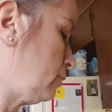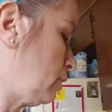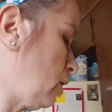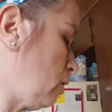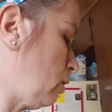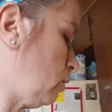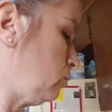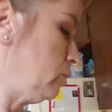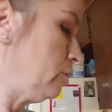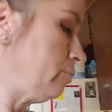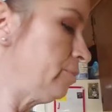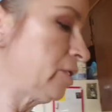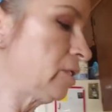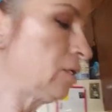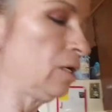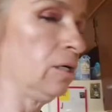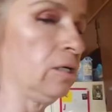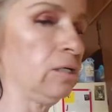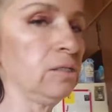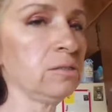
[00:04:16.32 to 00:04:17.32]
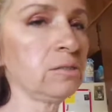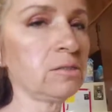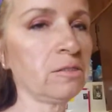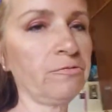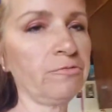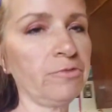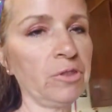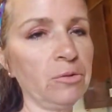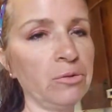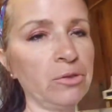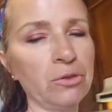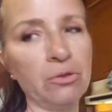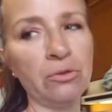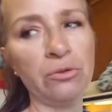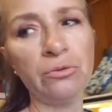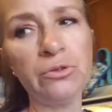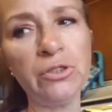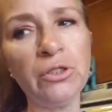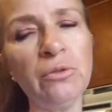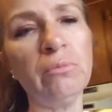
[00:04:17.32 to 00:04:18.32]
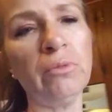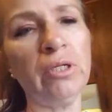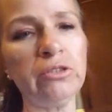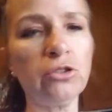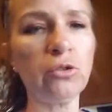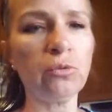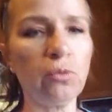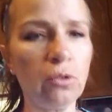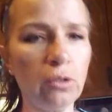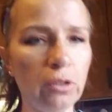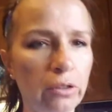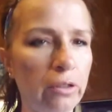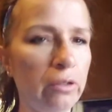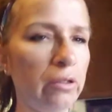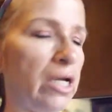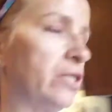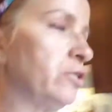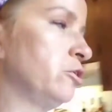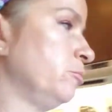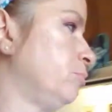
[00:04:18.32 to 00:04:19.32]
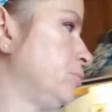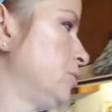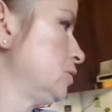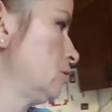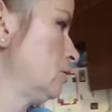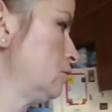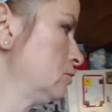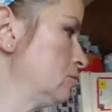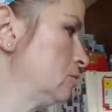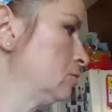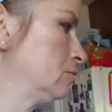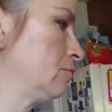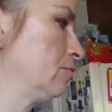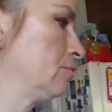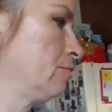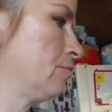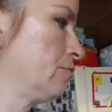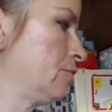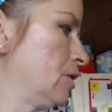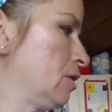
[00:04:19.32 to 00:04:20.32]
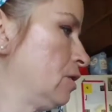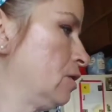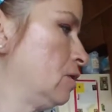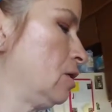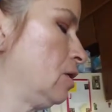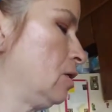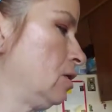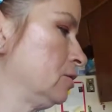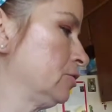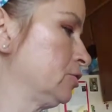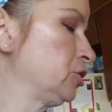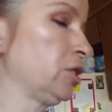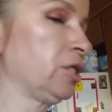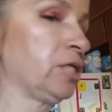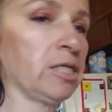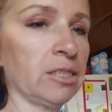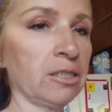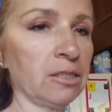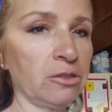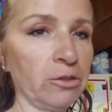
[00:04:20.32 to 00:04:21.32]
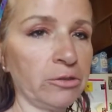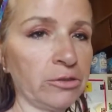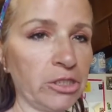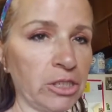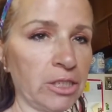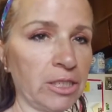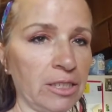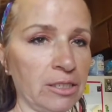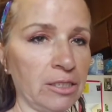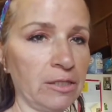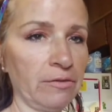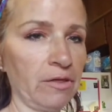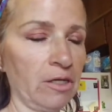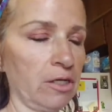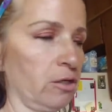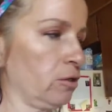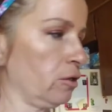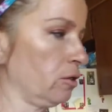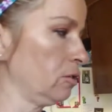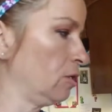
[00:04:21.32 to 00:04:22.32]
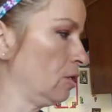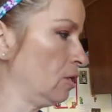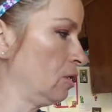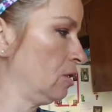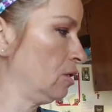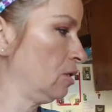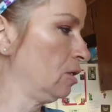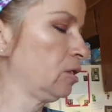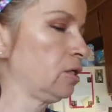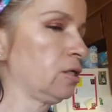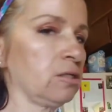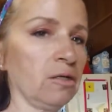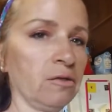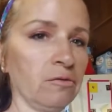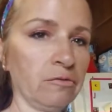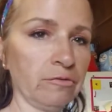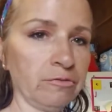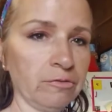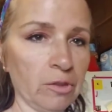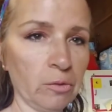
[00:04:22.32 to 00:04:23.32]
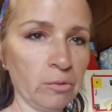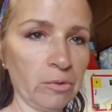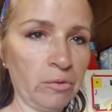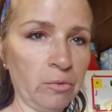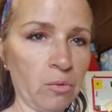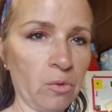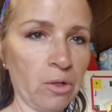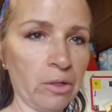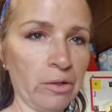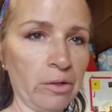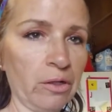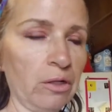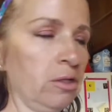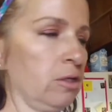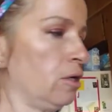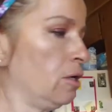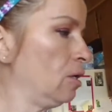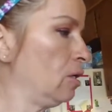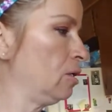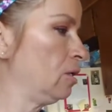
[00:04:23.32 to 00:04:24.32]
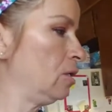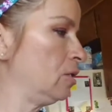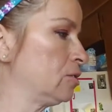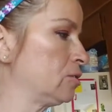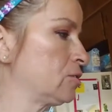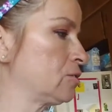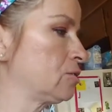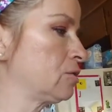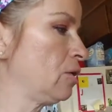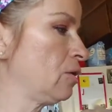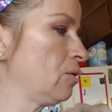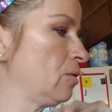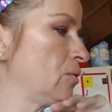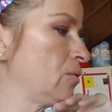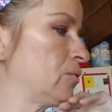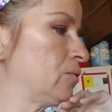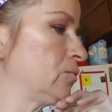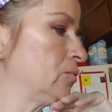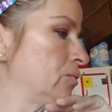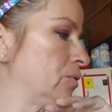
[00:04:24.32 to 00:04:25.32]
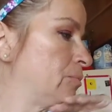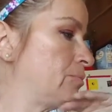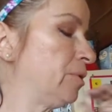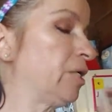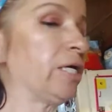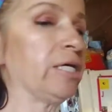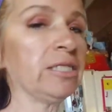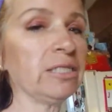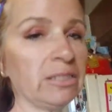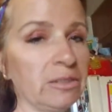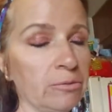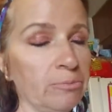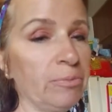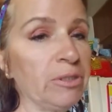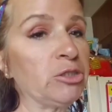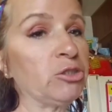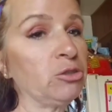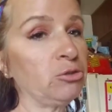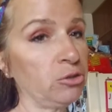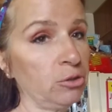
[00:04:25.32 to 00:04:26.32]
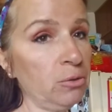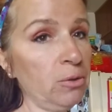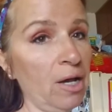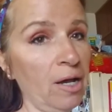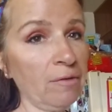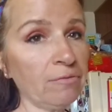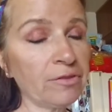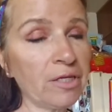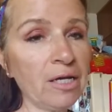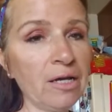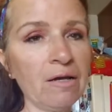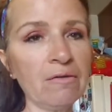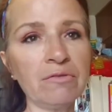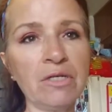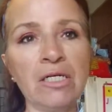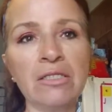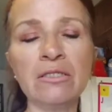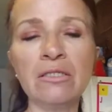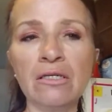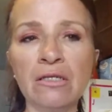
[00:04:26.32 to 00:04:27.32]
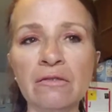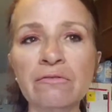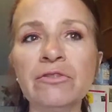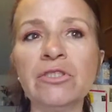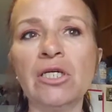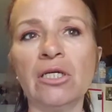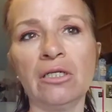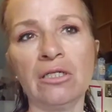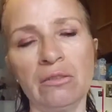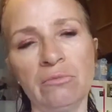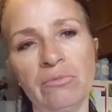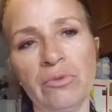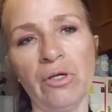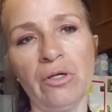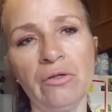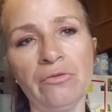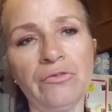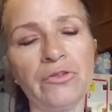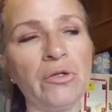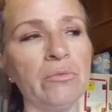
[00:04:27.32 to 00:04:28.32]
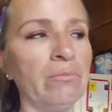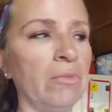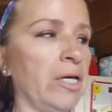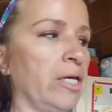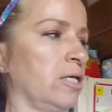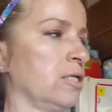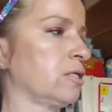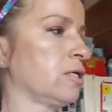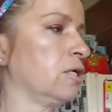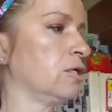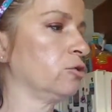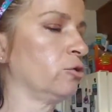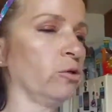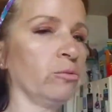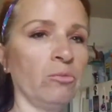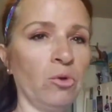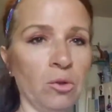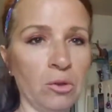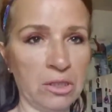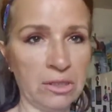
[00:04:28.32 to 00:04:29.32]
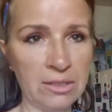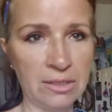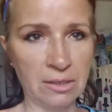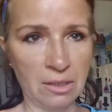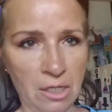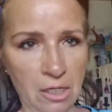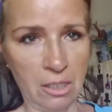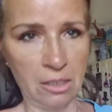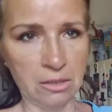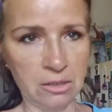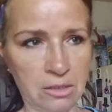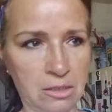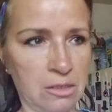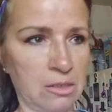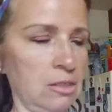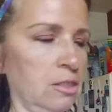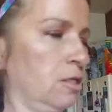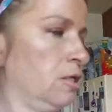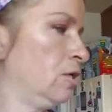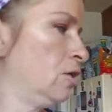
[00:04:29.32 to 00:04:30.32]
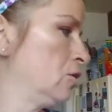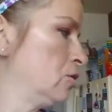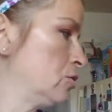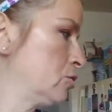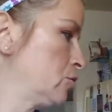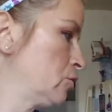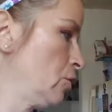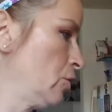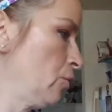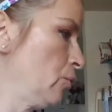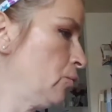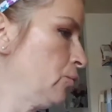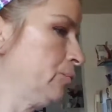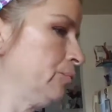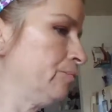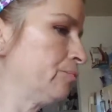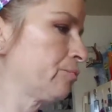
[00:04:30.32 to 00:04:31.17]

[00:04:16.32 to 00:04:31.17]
only because if you do too much water and you put your chicken in there, it could overflow with water. So, but you do have to have enough chicken broth to make your mole sauce. So,